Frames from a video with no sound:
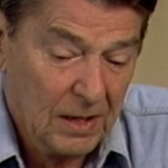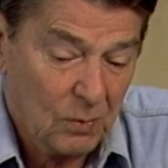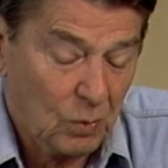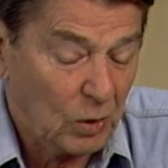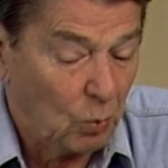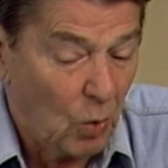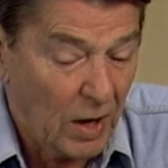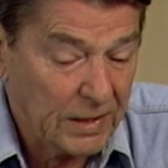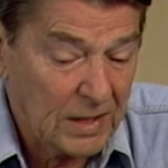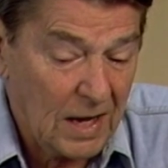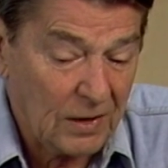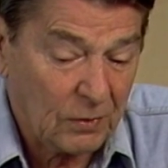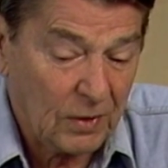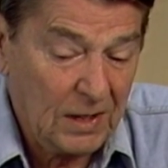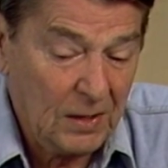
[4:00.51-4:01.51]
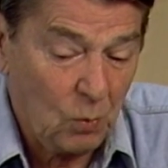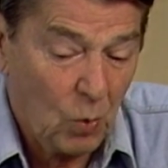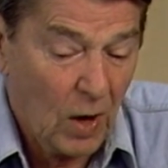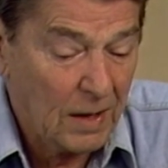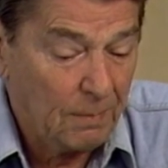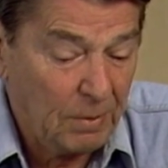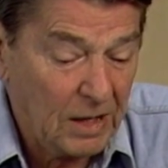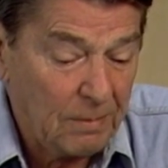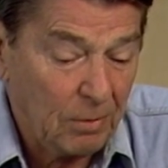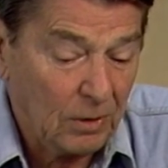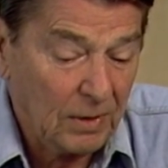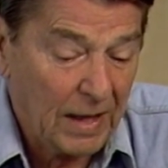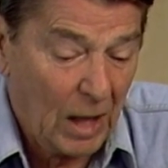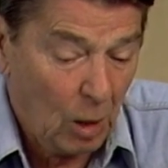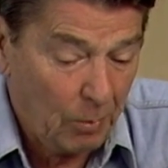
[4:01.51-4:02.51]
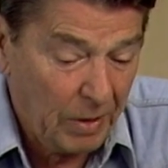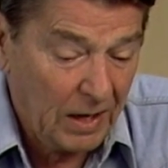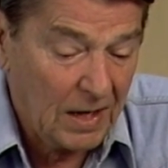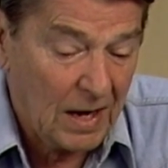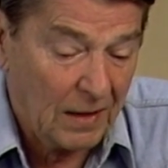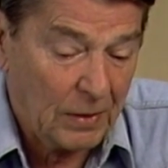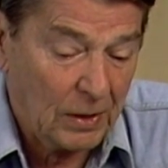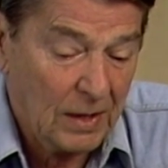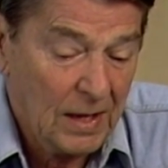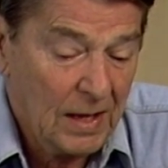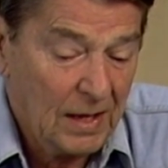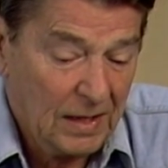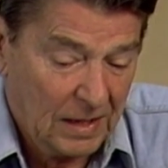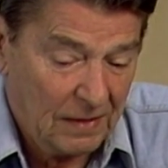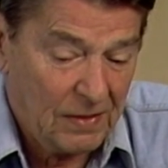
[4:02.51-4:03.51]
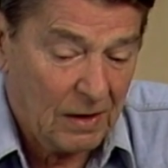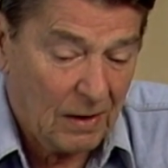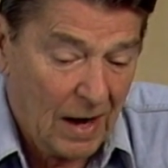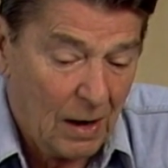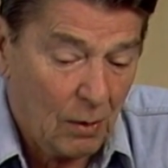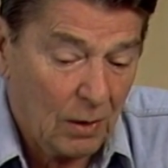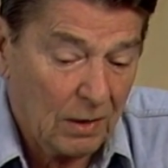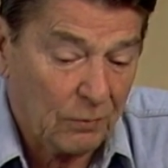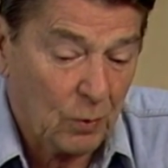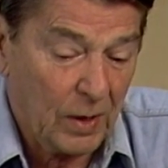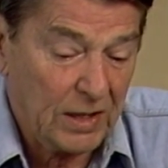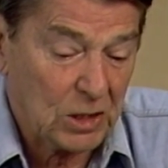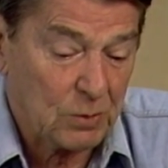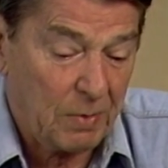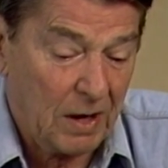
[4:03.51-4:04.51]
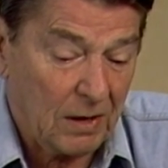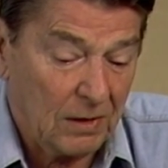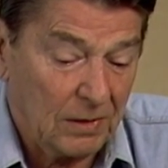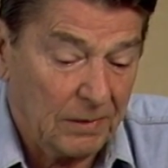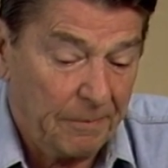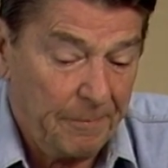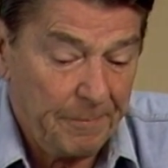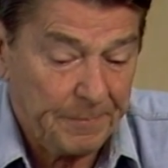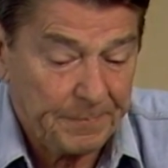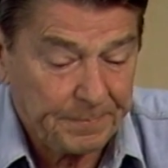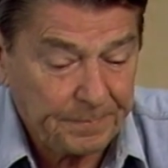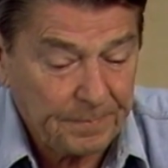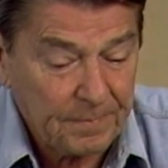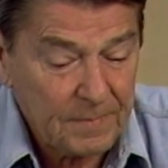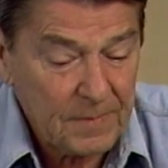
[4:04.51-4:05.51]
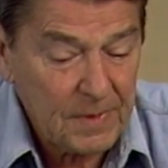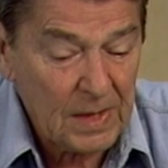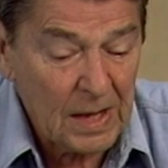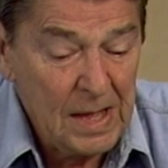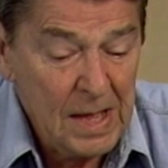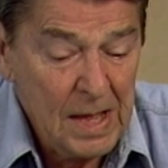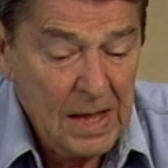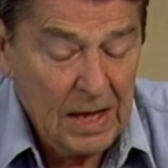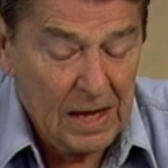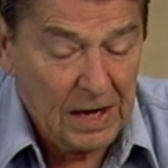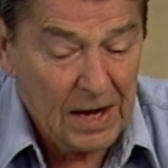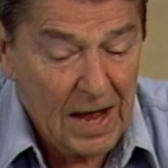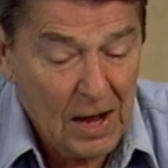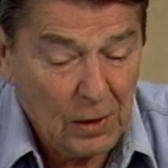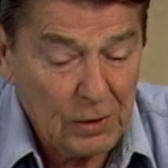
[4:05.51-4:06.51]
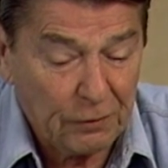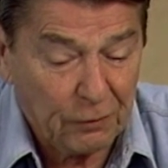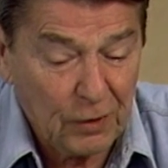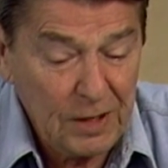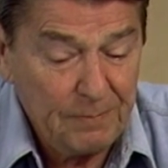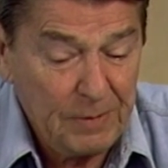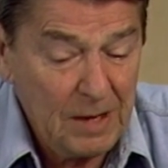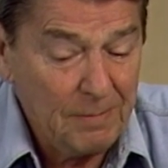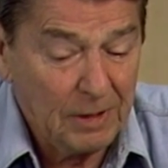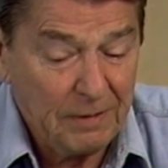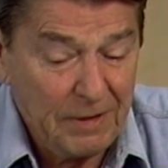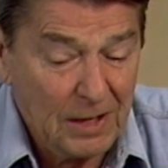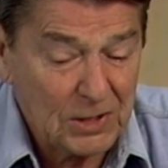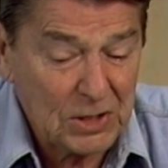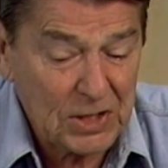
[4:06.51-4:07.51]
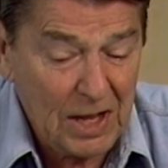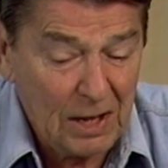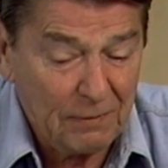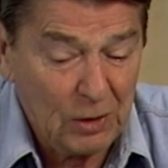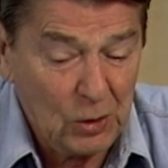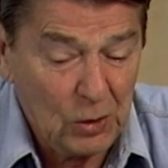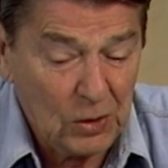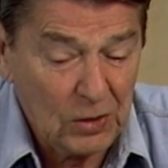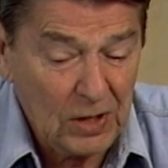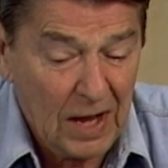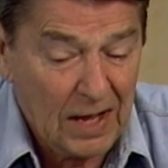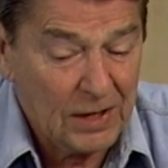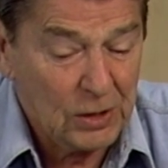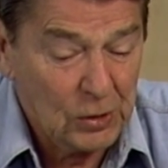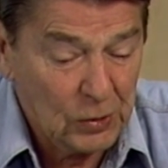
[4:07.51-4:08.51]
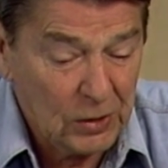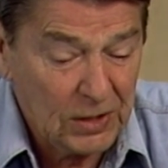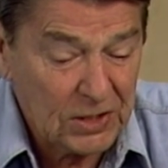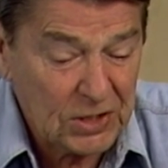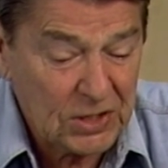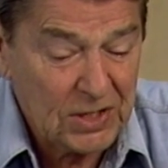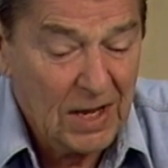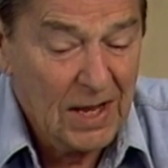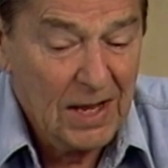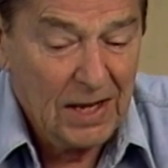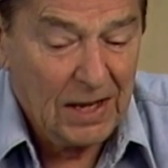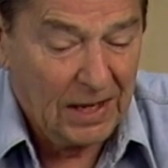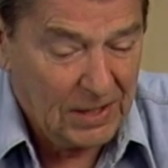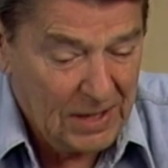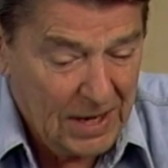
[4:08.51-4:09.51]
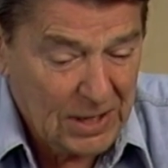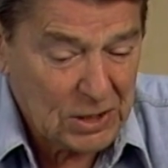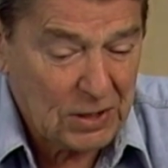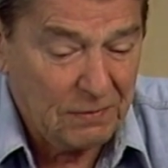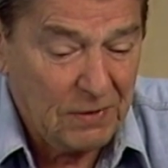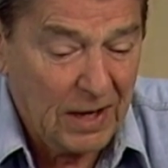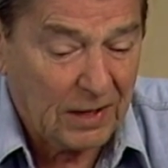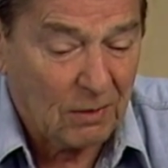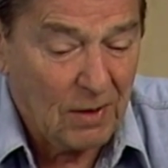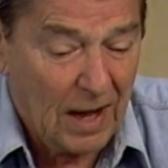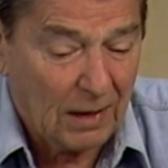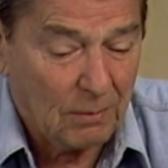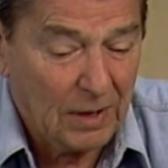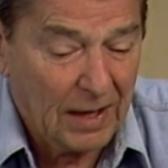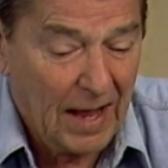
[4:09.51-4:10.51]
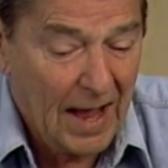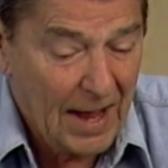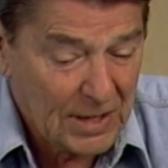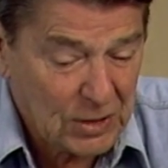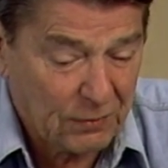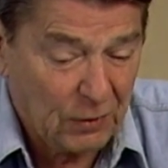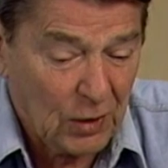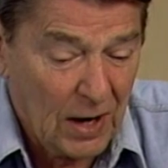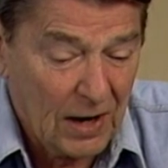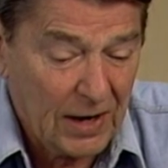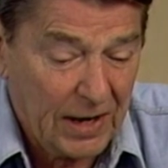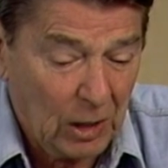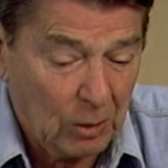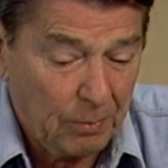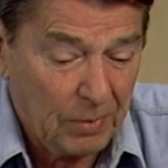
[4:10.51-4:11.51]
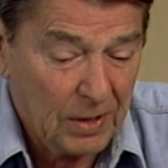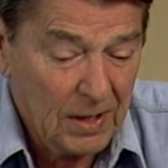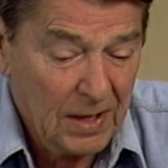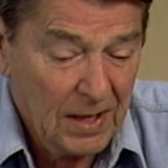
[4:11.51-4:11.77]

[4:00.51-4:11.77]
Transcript: with one country, one people, helping another in their hour of greatest peril. And now the free people of El Salvador, Honduras, and yes, of Nicaragua ask for our help.